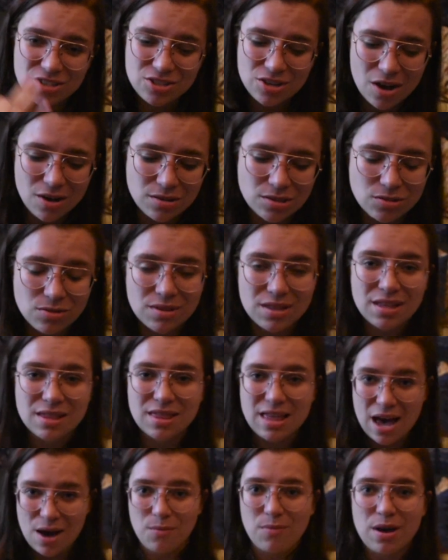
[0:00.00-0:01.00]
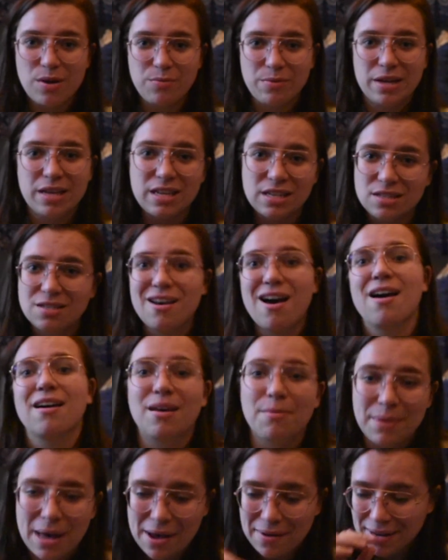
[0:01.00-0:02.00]
show so that way we can talk
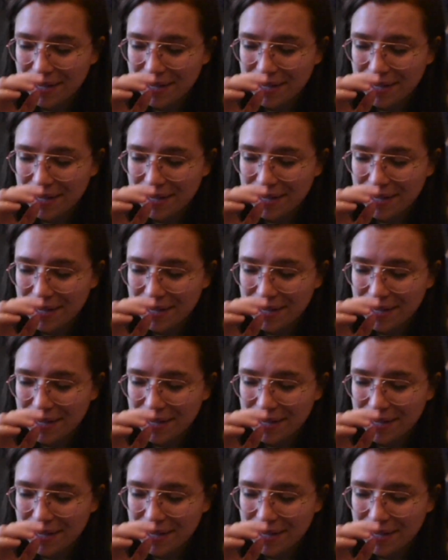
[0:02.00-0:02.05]
about